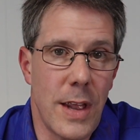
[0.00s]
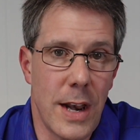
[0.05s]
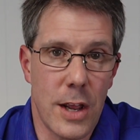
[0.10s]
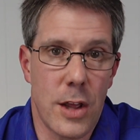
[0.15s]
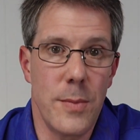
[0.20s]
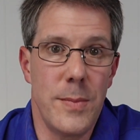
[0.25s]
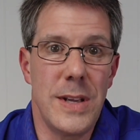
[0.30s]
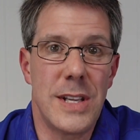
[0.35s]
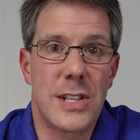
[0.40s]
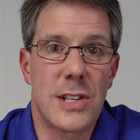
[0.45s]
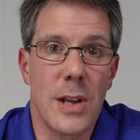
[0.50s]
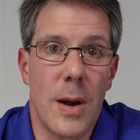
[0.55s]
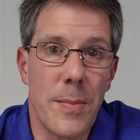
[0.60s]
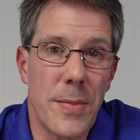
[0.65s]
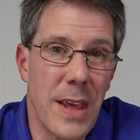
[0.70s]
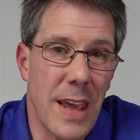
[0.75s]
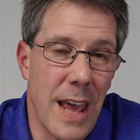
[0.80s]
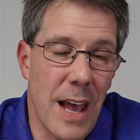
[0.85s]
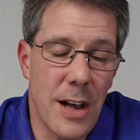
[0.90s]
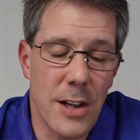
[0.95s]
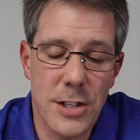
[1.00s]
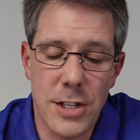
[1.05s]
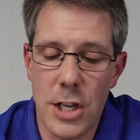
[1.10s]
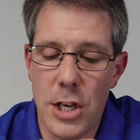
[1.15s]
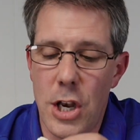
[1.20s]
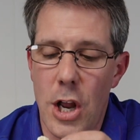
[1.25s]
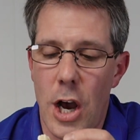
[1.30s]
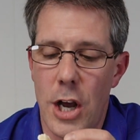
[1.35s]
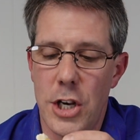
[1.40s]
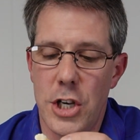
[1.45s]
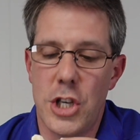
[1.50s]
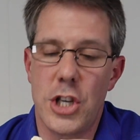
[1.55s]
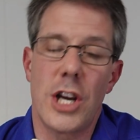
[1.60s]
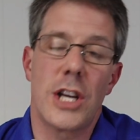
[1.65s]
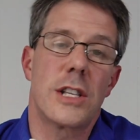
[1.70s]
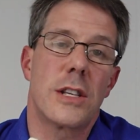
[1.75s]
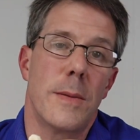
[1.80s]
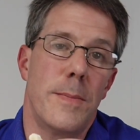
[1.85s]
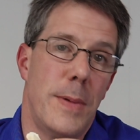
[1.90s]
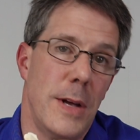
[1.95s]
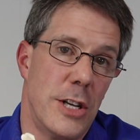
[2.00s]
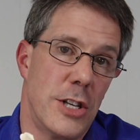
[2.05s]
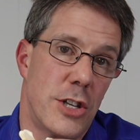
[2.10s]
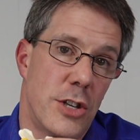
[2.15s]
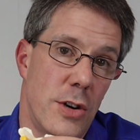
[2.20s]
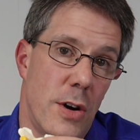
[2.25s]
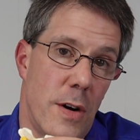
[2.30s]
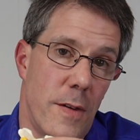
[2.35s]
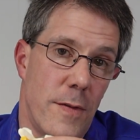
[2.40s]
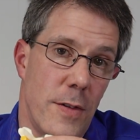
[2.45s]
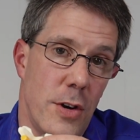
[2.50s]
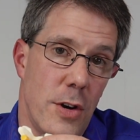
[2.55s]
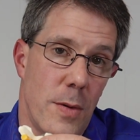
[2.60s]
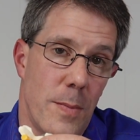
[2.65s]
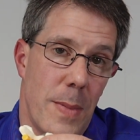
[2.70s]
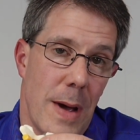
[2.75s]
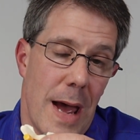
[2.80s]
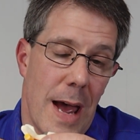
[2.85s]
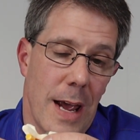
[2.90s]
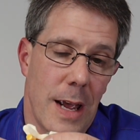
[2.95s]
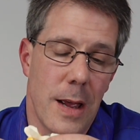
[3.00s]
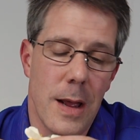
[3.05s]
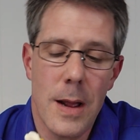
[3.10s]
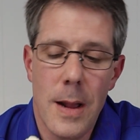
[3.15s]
it could be something else and not just a pinched nerve in your back